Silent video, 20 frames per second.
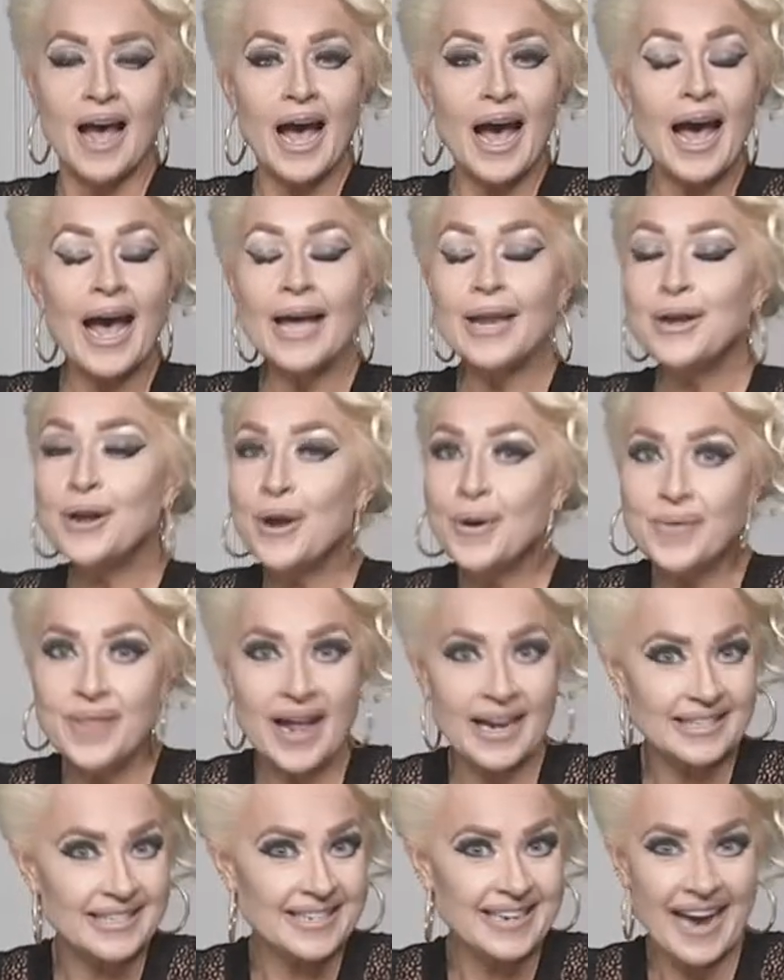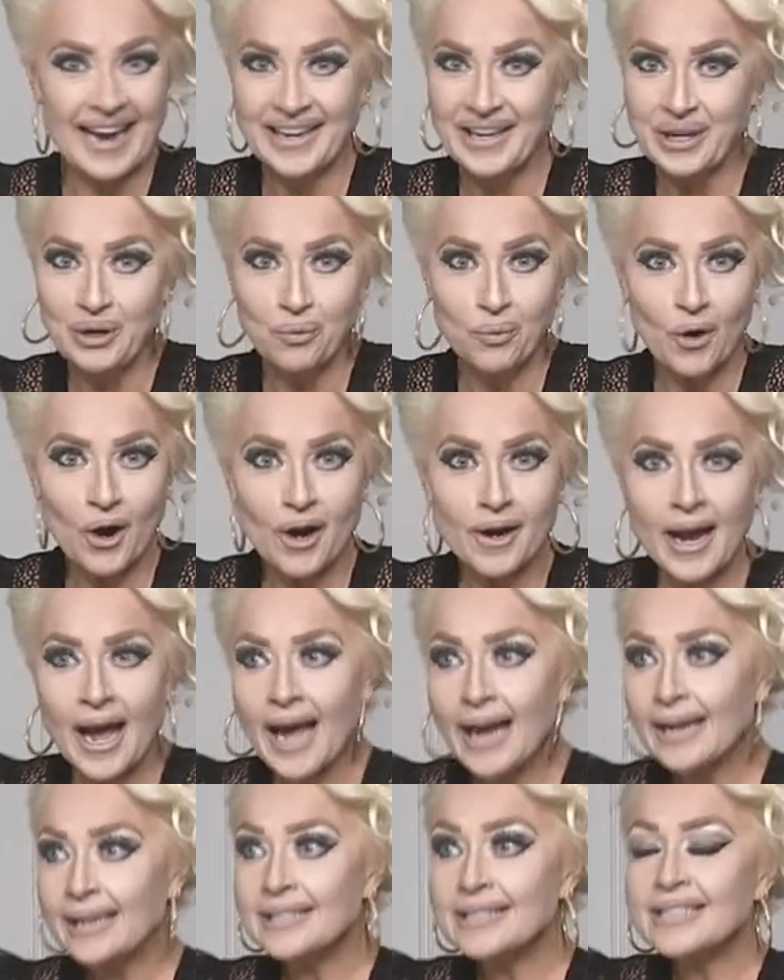I know that's not going to work.
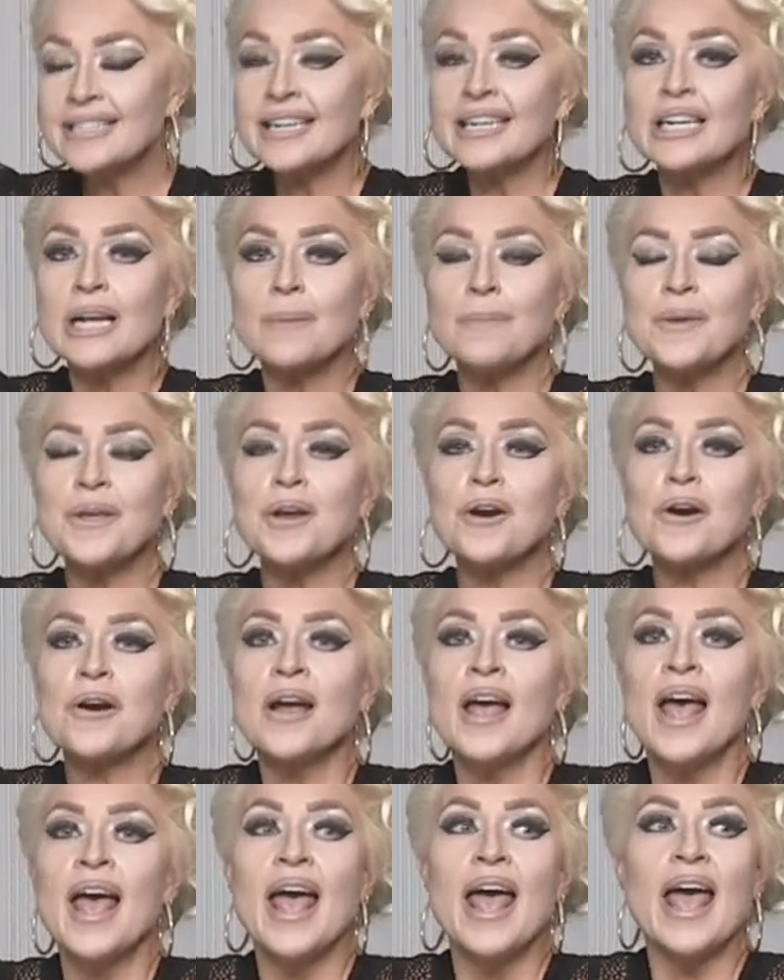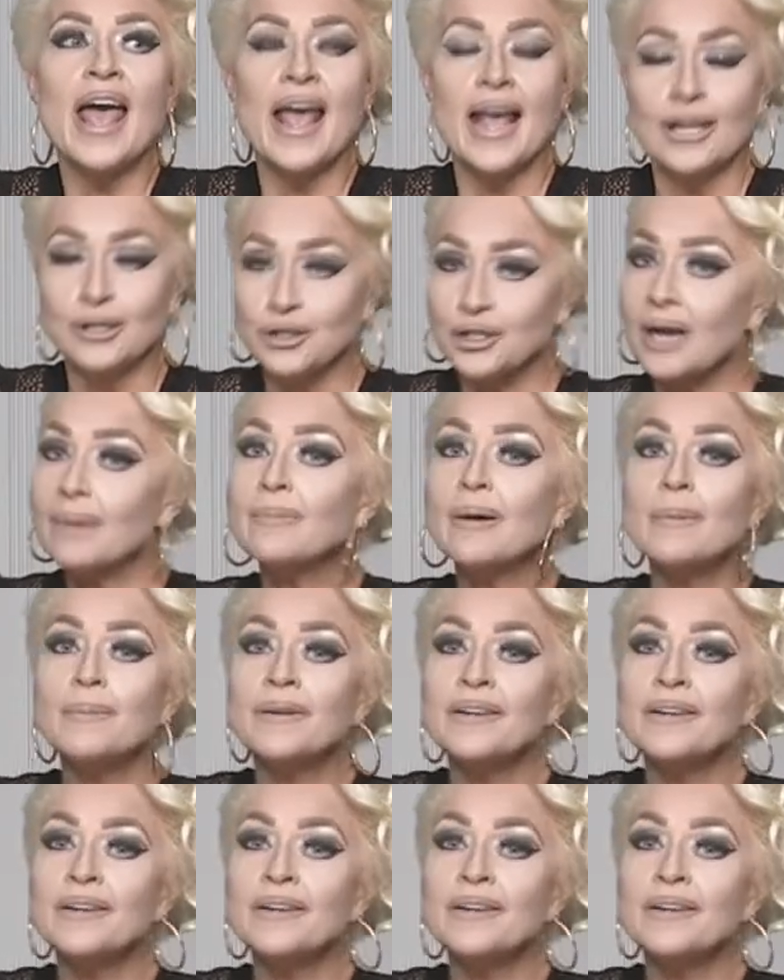I can stand up here and jump up